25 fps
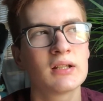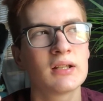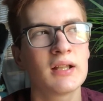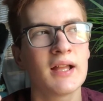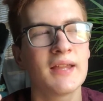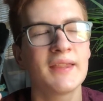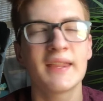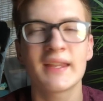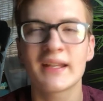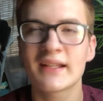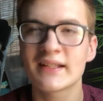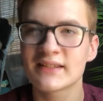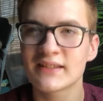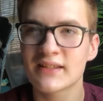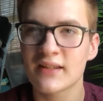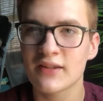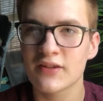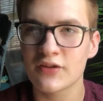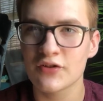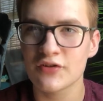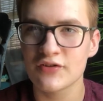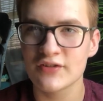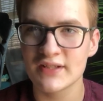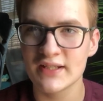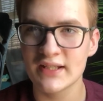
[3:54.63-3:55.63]
I think it's the
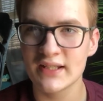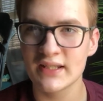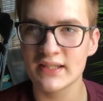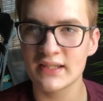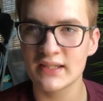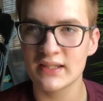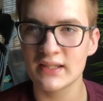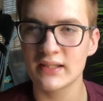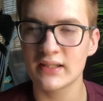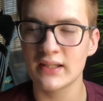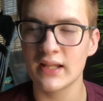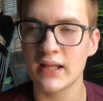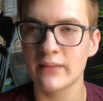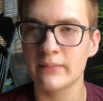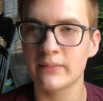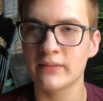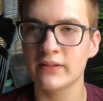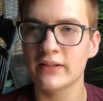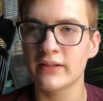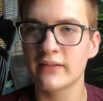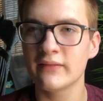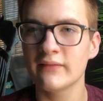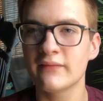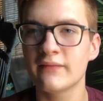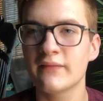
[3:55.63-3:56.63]
13th, I
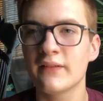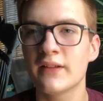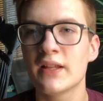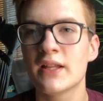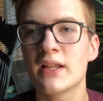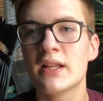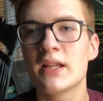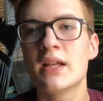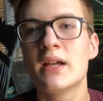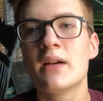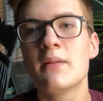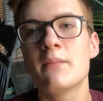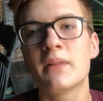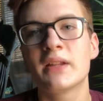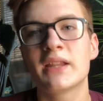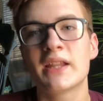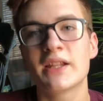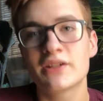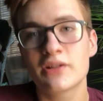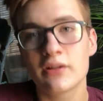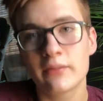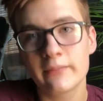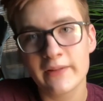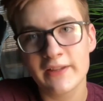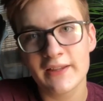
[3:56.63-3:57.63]
believe. But they
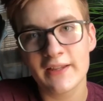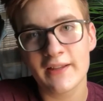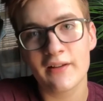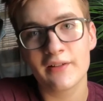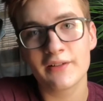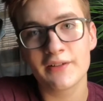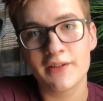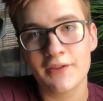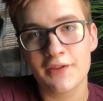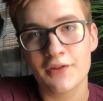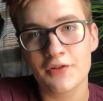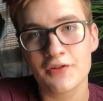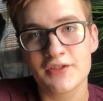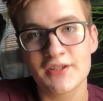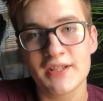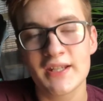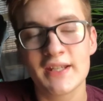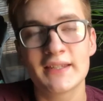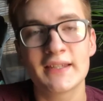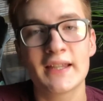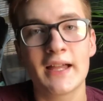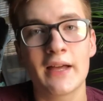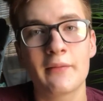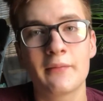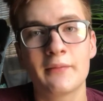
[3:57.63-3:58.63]
told me that on the
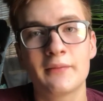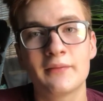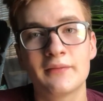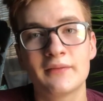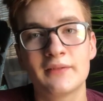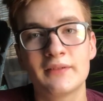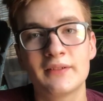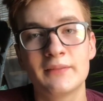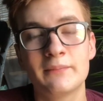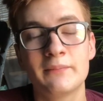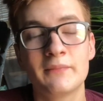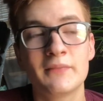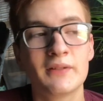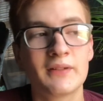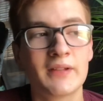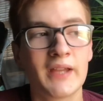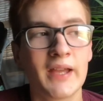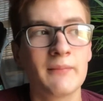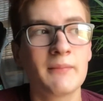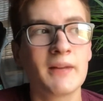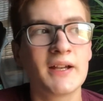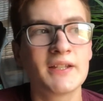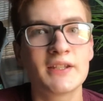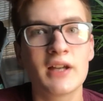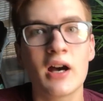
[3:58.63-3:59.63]
13th I would
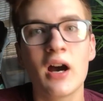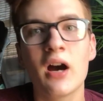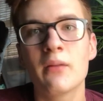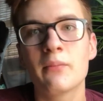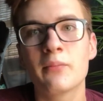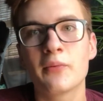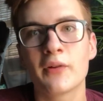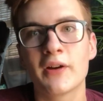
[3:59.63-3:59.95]
get my top